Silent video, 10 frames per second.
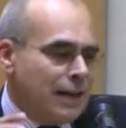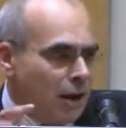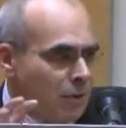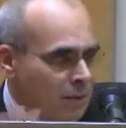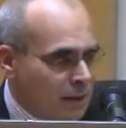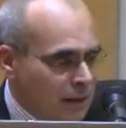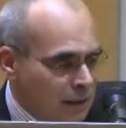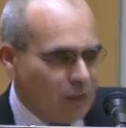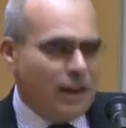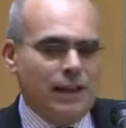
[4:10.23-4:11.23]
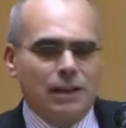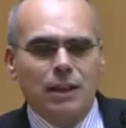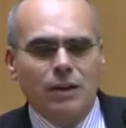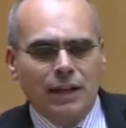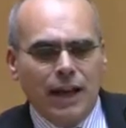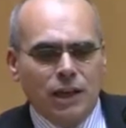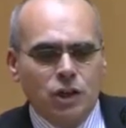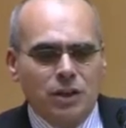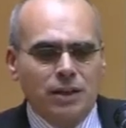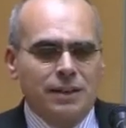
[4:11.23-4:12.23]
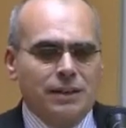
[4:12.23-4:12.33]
now looking at law in action,